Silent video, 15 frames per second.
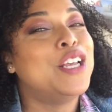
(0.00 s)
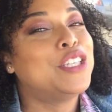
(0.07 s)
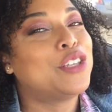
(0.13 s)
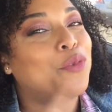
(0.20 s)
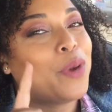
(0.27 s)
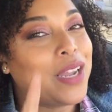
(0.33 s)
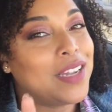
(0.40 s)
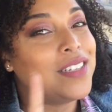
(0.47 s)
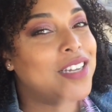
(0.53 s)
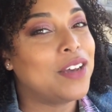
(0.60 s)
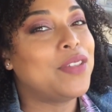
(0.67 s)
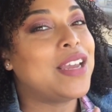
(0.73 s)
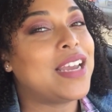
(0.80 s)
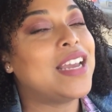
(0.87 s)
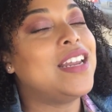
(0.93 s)
so wait
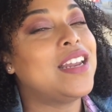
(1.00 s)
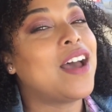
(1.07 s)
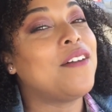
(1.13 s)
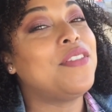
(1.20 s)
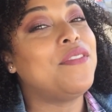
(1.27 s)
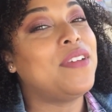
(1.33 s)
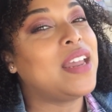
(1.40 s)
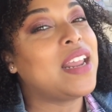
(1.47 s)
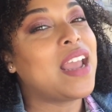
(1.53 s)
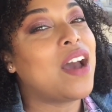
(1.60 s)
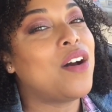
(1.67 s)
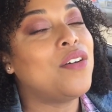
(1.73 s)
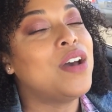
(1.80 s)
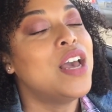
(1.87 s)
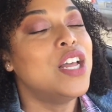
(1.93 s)
until the end of the
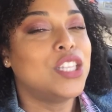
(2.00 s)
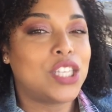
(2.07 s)
video